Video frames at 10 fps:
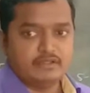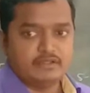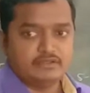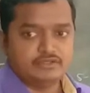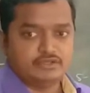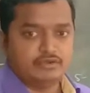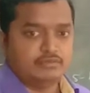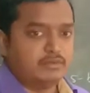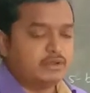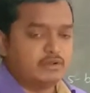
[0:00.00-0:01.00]

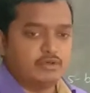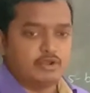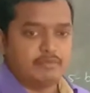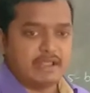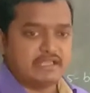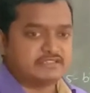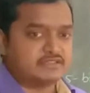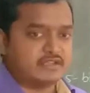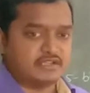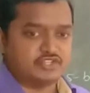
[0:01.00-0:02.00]
So chloroplast
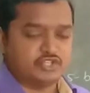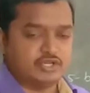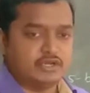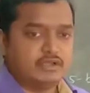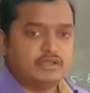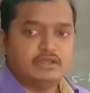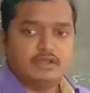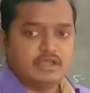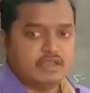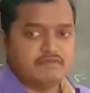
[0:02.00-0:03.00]
structure,
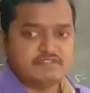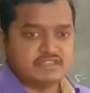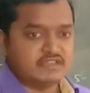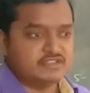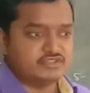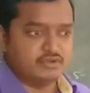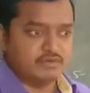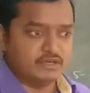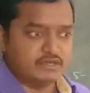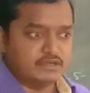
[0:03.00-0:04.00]
everything is
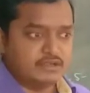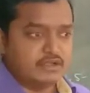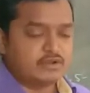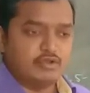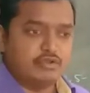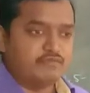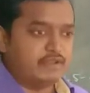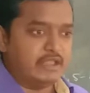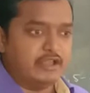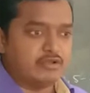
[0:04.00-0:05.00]
over. Chlorophyll
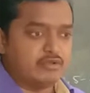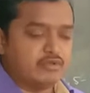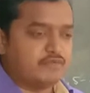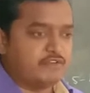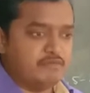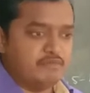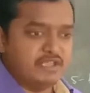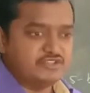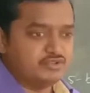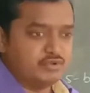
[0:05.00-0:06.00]
A, chlorophyll B is
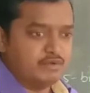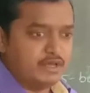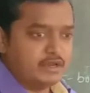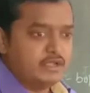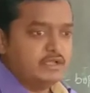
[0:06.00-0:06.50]
over.